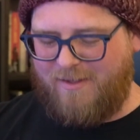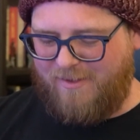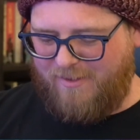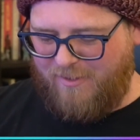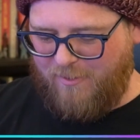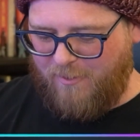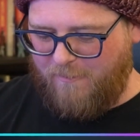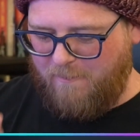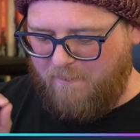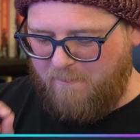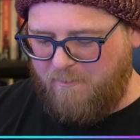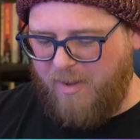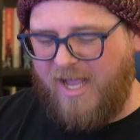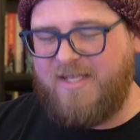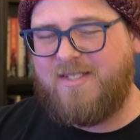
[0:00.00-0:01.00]
your
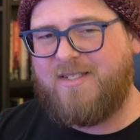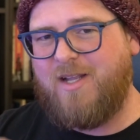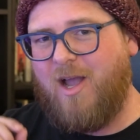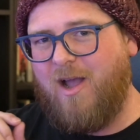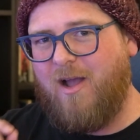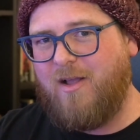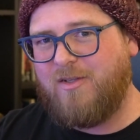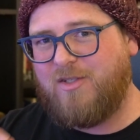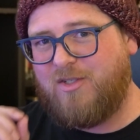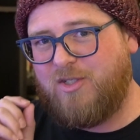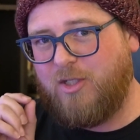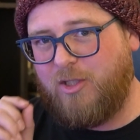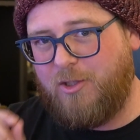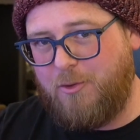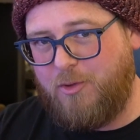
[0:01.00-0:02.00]
best
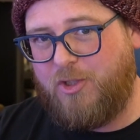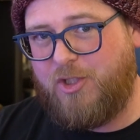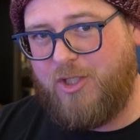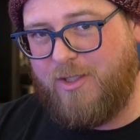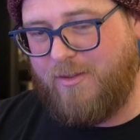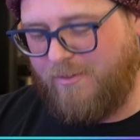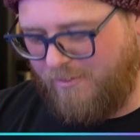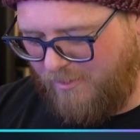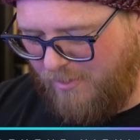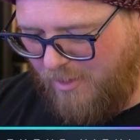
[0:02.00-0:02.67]
solution